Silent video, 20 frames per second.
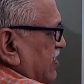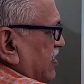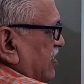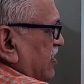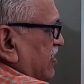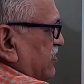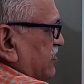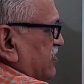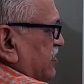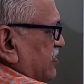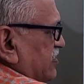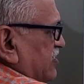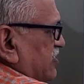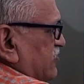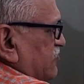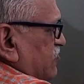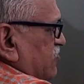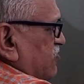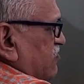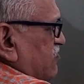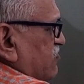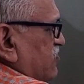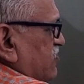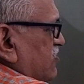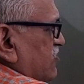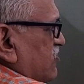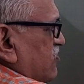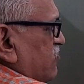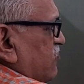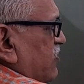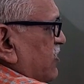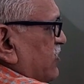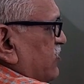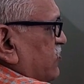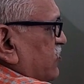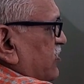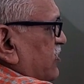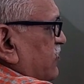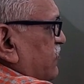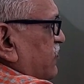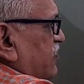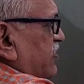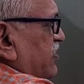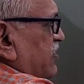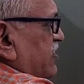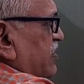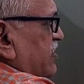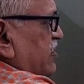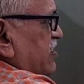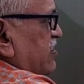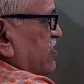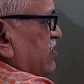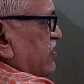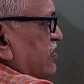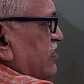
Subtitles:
n changes from 1 to infinity,